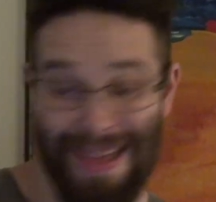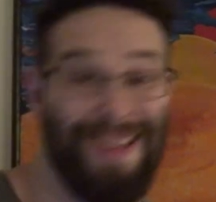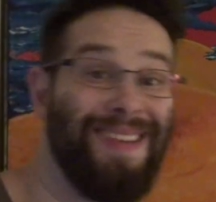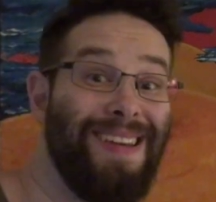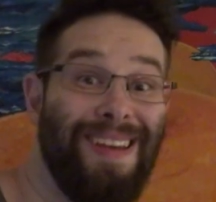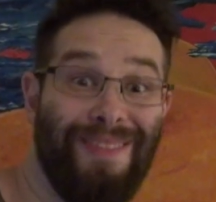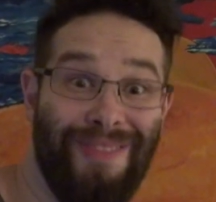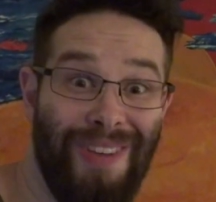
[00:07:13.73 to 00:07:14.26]
You
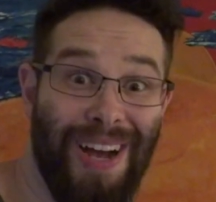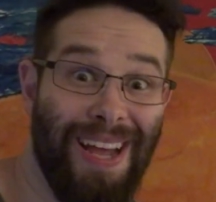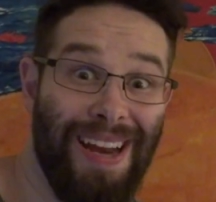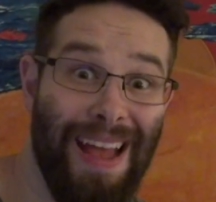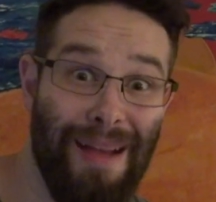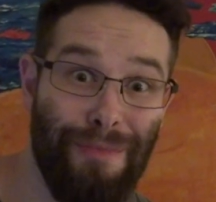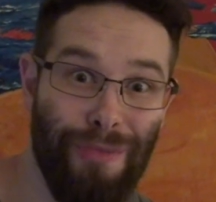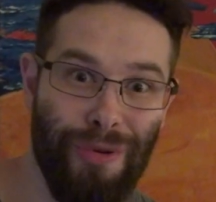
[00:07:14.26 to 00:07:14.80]
can get
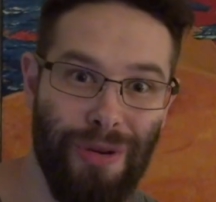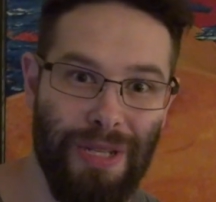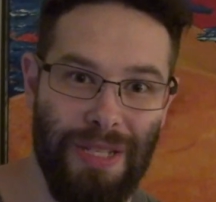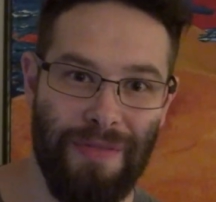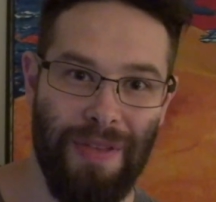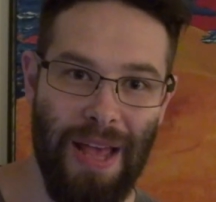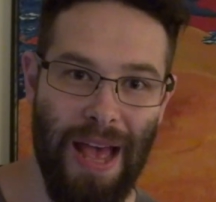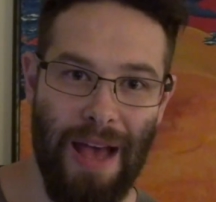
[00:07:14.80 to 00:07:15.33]
fucking hemorrhoids
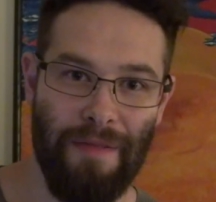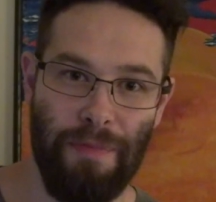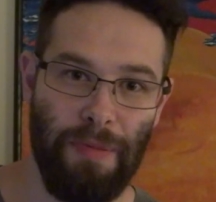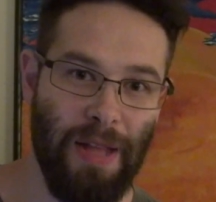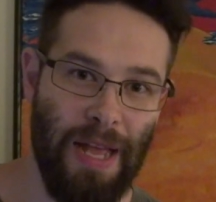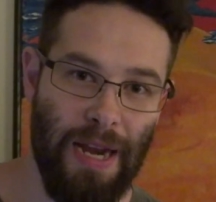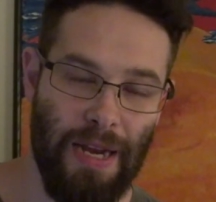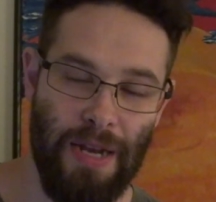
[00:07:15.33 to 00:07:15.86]
if you have
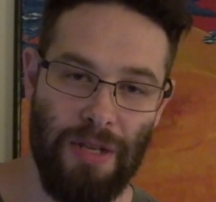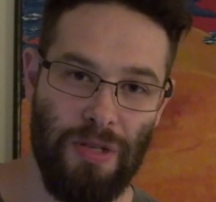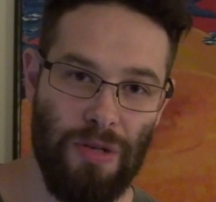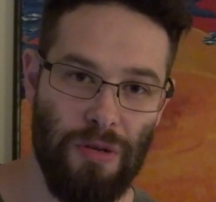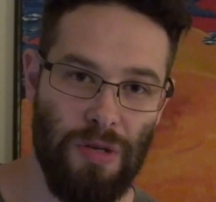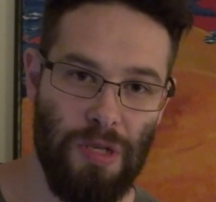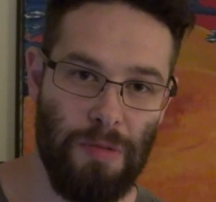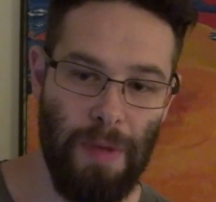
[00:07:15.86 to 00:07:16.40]
planet in a
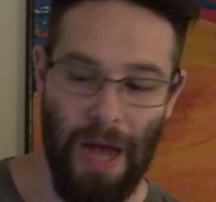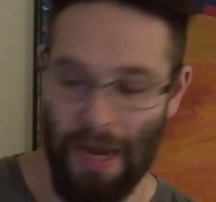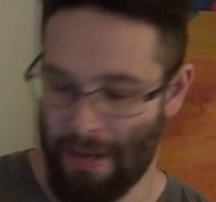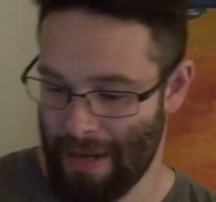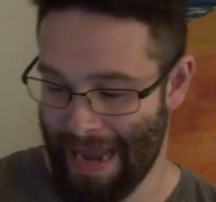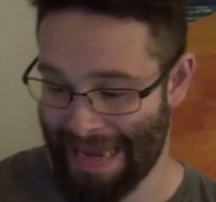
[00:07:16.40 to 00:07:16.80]
certain spot.